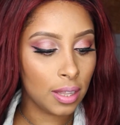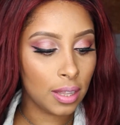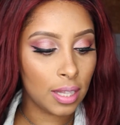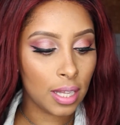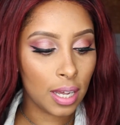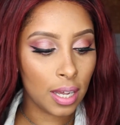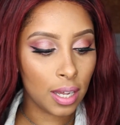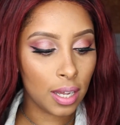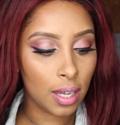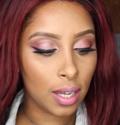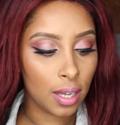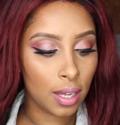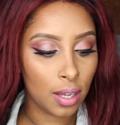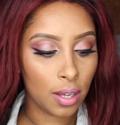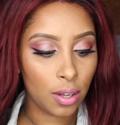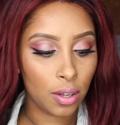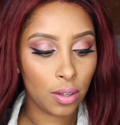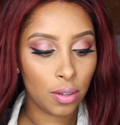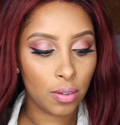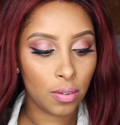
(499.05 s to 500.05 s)

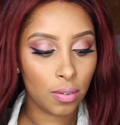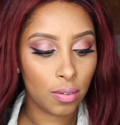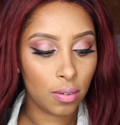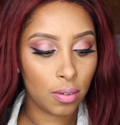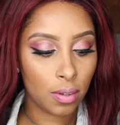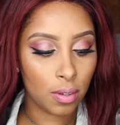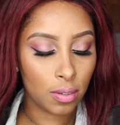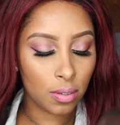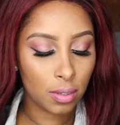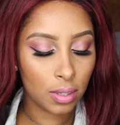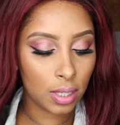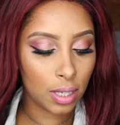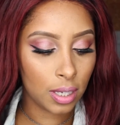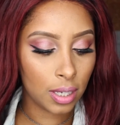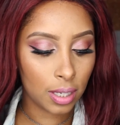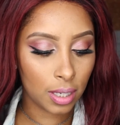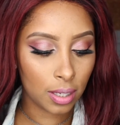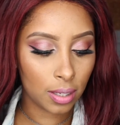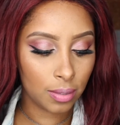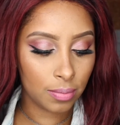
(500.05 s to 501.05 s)

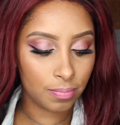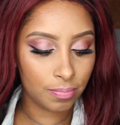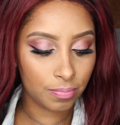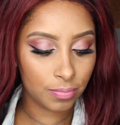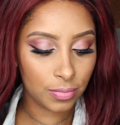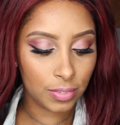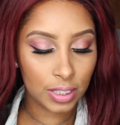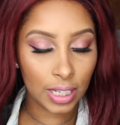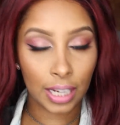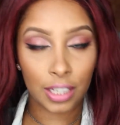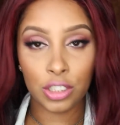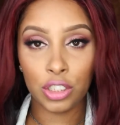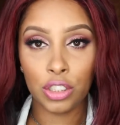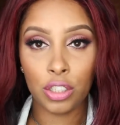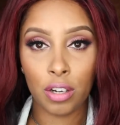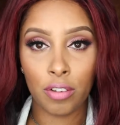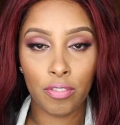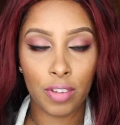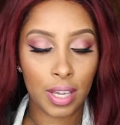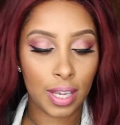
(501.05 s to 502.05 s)
the
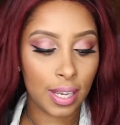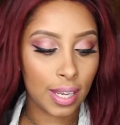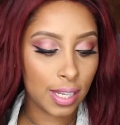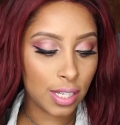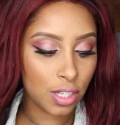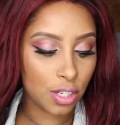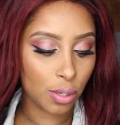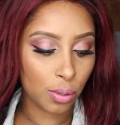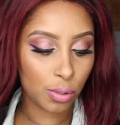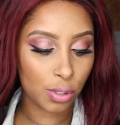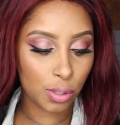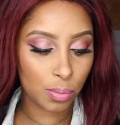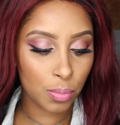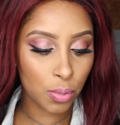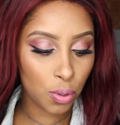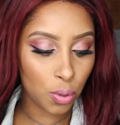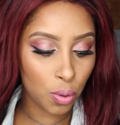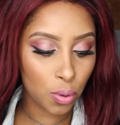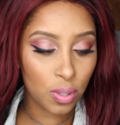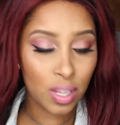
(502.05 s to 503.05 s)
texture of it, it's so
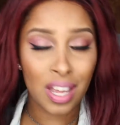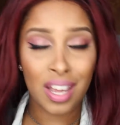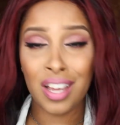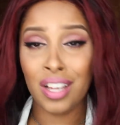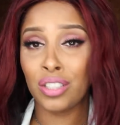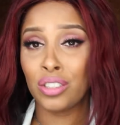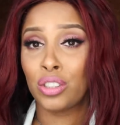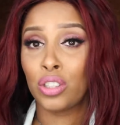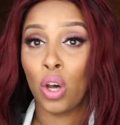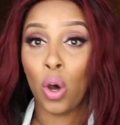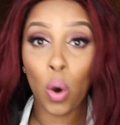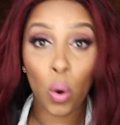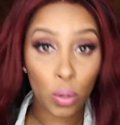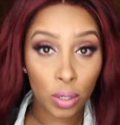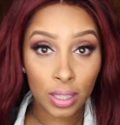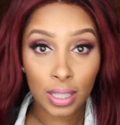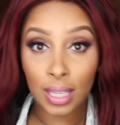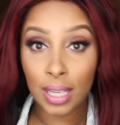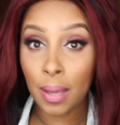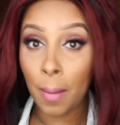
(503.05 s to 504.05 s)
smooth,
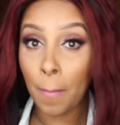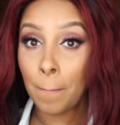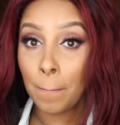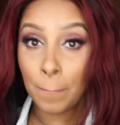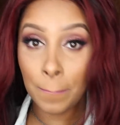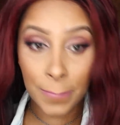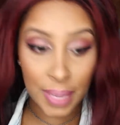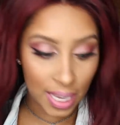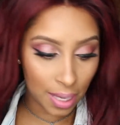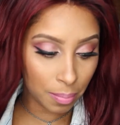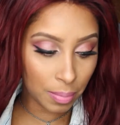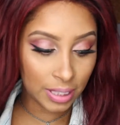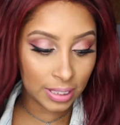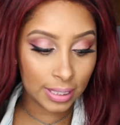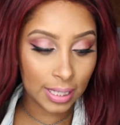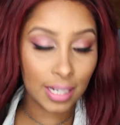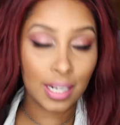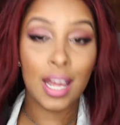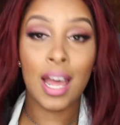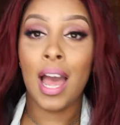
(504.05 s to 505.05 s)
totally
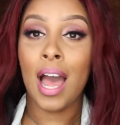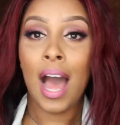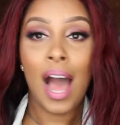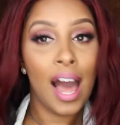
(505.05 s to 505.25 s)
pigmented.